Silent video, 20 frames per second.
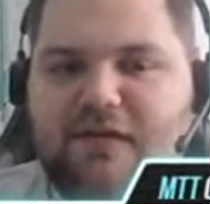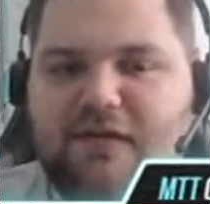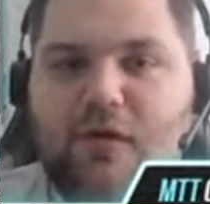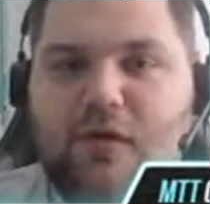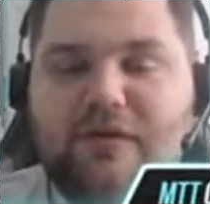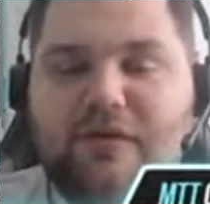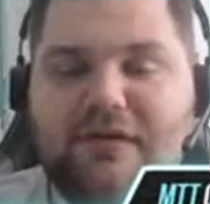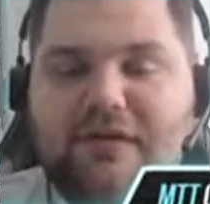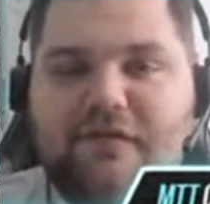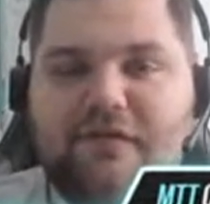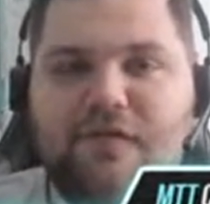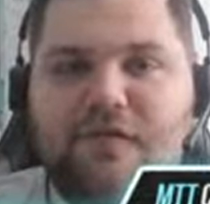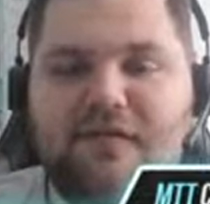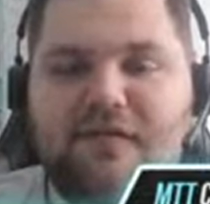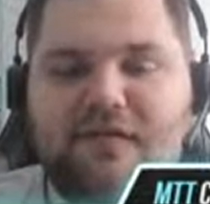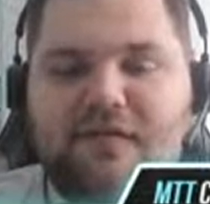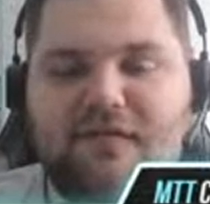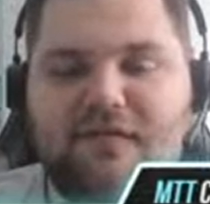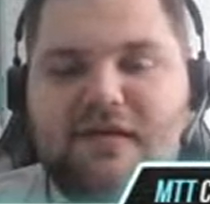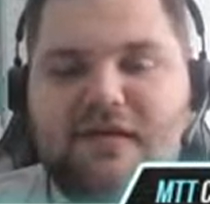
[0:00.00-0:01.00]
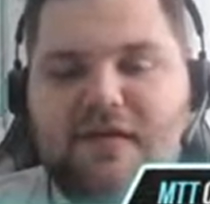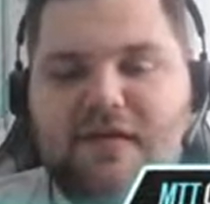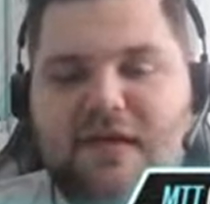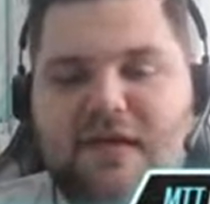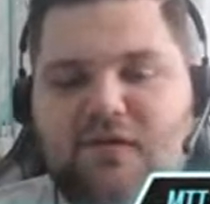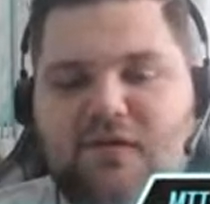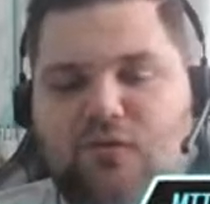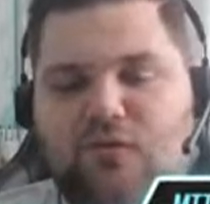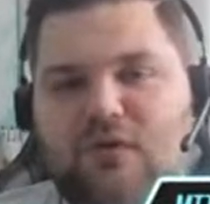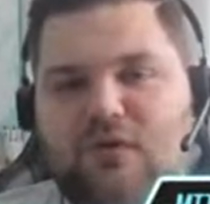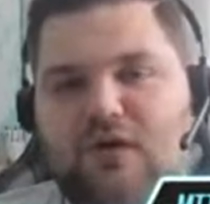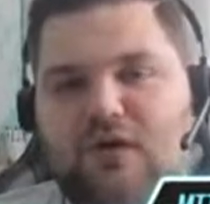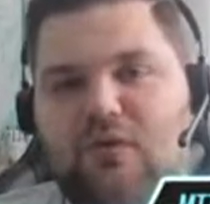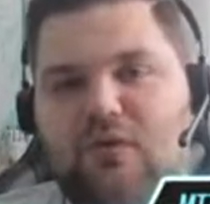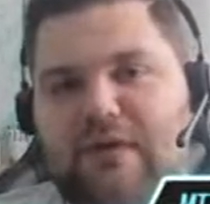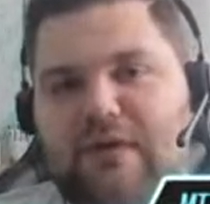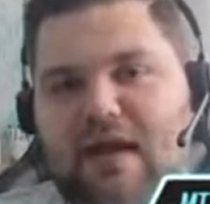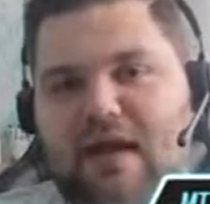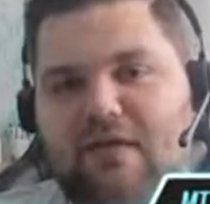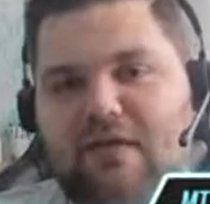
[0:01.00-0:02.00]
The only difference is here that you not
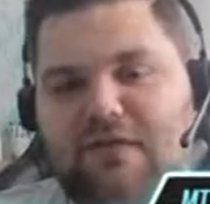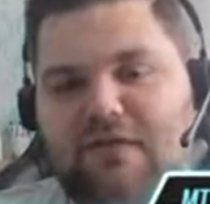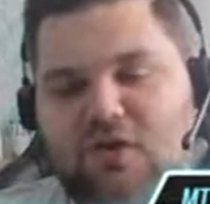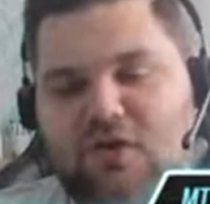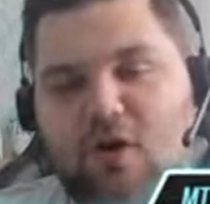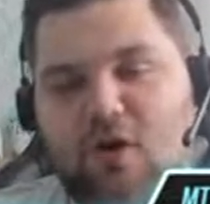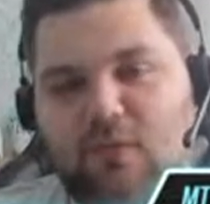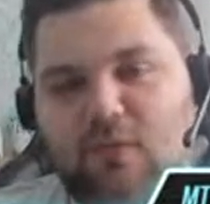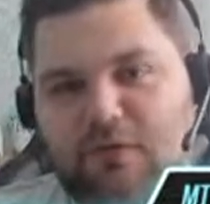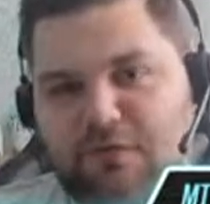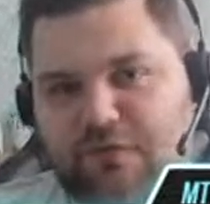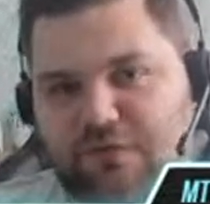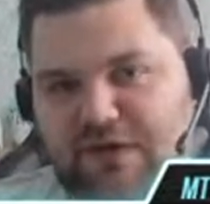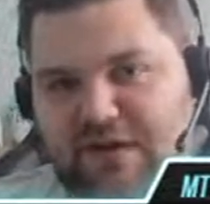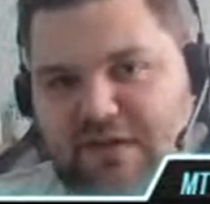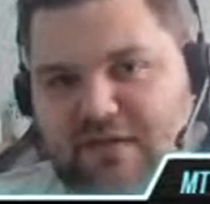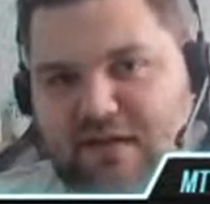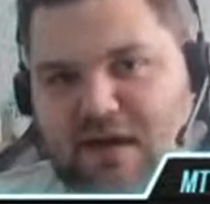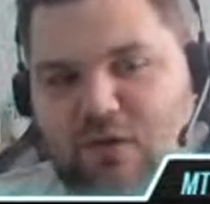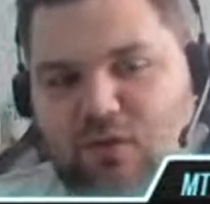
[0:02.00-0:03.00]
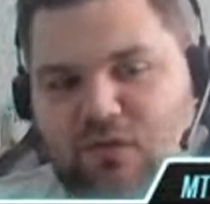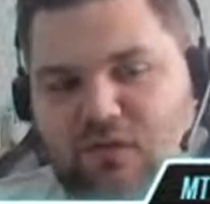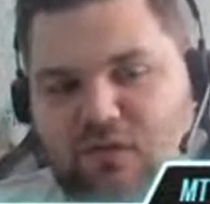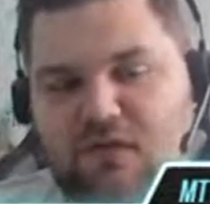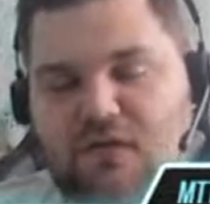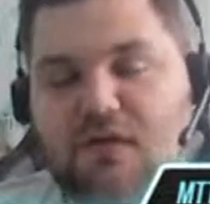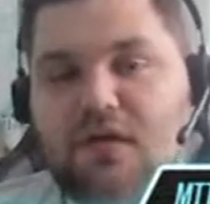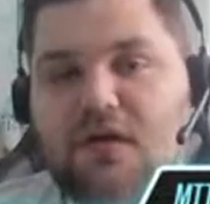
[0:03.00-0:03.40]
only have the normal freeze out